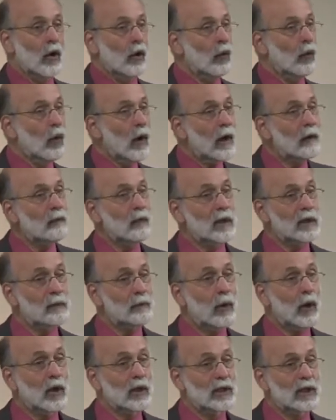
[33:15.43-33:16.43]
One was
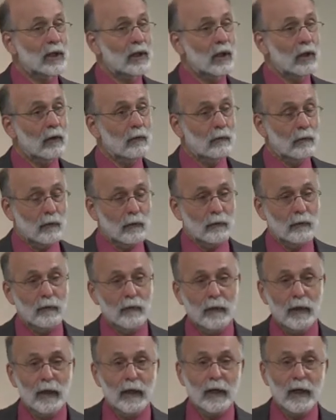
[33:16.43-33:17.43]
personal,
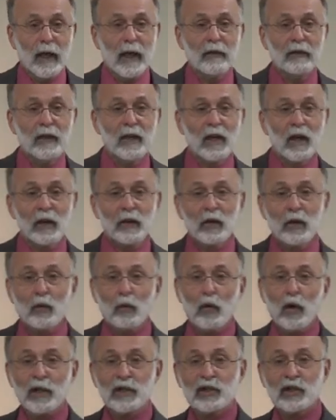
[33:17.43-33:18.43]
and the other
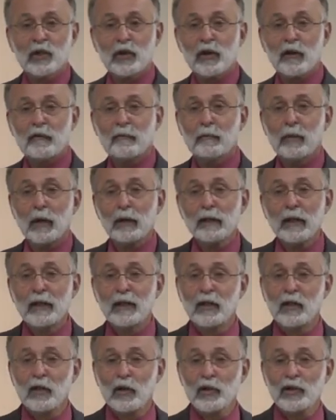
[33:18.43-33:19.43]
was sort of
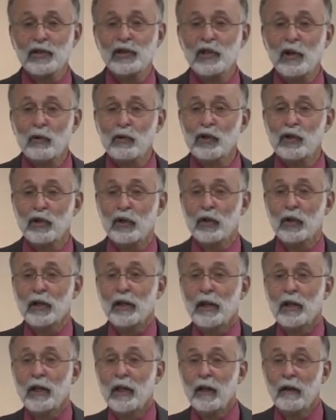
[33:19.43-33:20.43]
political, social,
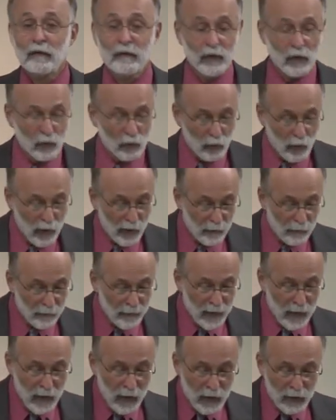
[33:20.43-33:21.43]
if you will.
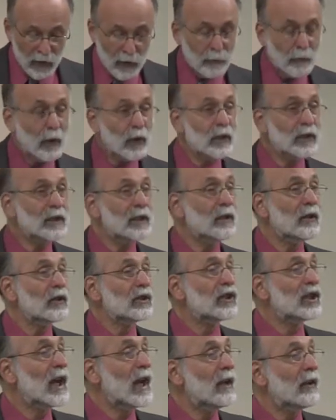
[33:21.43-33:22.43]
The personal
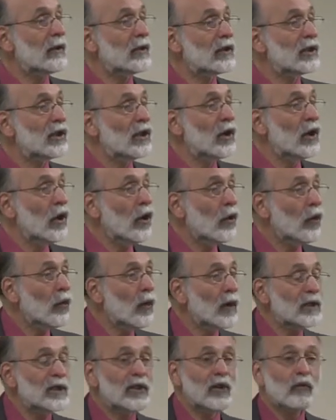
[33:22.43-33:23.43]
challenge
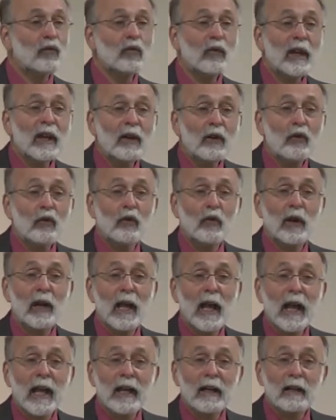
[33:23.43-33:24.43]
was to
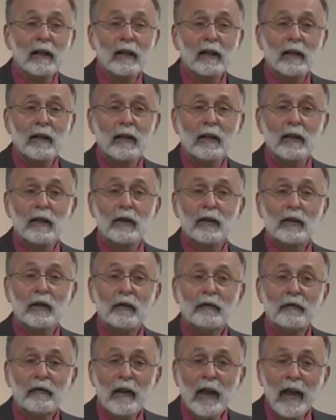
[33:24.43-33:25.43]
recreate the
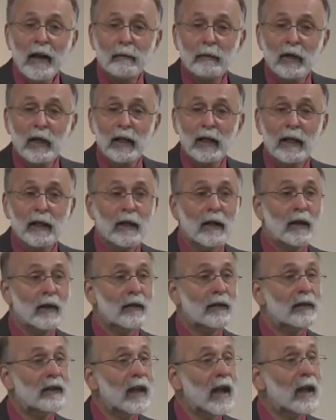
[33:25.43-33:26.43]
family
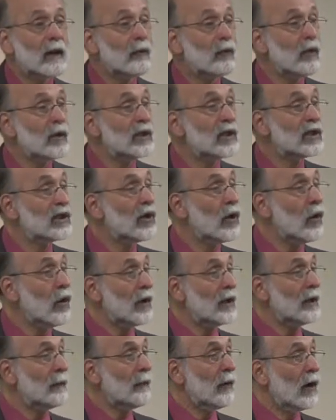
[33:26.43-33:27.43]
that was
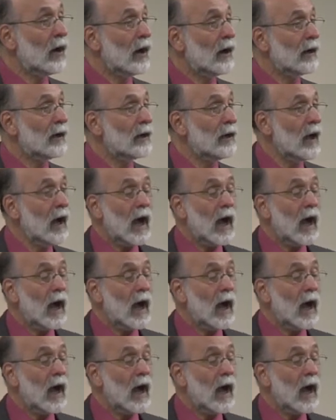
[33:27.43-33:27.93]
torn apart.